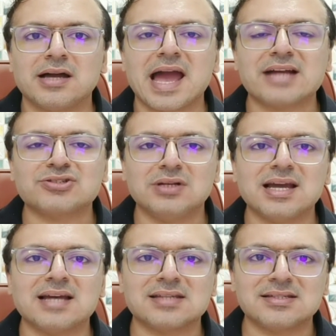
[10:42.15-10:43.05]

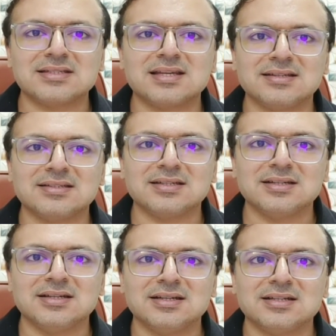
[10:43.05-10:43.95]
actually, as I said,
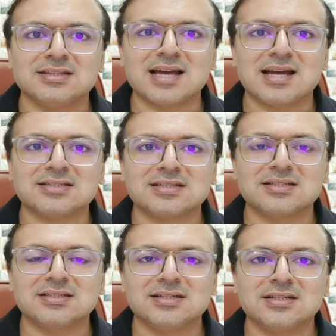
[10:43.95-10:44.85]
that
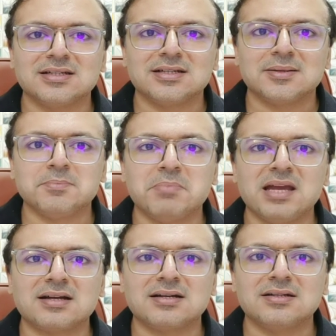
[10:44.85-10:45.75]

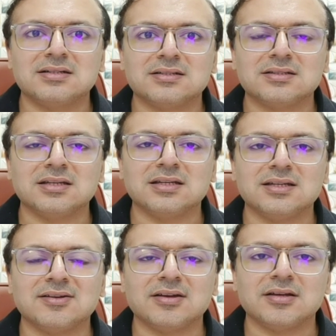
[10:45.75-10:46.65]
make
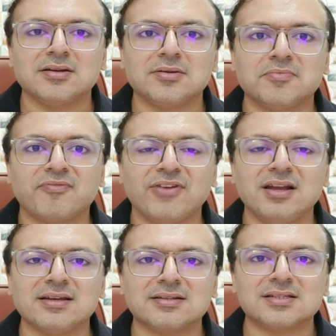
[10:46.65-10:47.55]
the
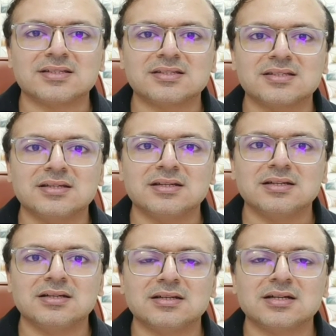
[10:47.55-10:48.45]
feelings
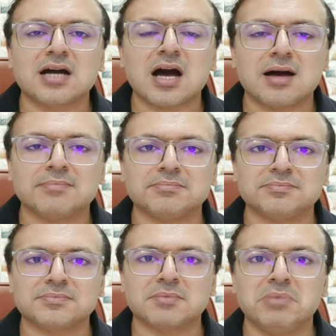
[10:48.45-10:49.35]
calm,
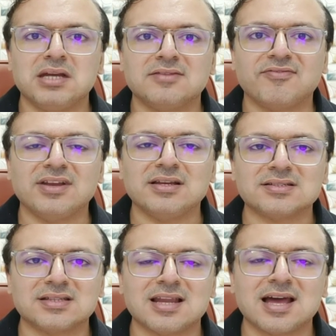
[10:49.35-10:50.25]
make the
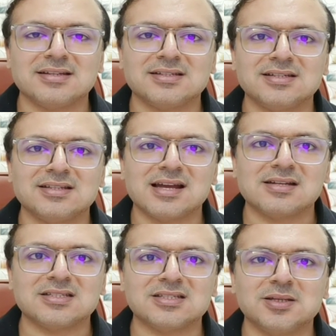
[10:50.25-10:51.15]
feelings light,
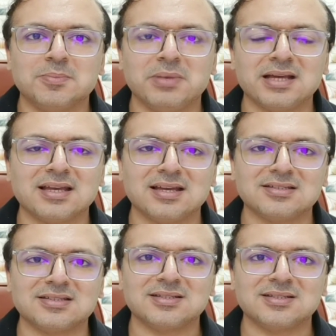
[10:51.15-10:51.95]
that is placate.